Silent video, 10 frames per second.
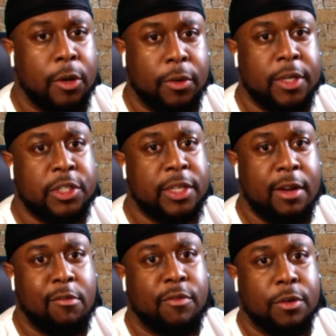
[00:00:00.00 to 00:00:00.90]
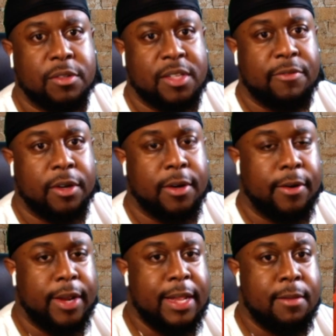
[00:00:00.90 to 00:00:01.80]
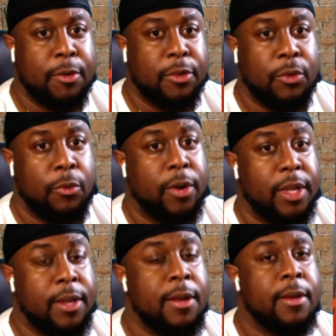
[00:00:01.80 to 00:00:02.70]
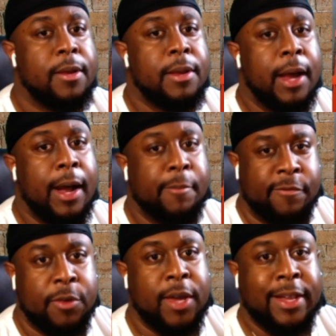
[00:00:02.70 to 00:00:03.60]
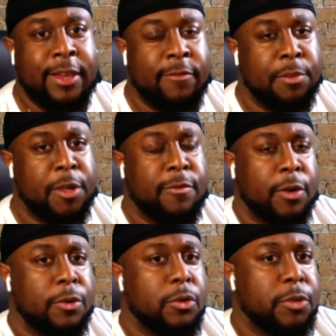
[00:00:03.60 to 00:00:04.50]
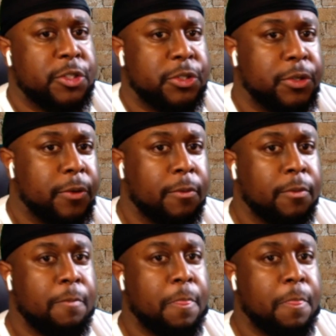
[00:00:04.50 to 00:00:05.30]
Jokic, and then I would vote Stephen Curry at number three. If you had an MVP vote, who would you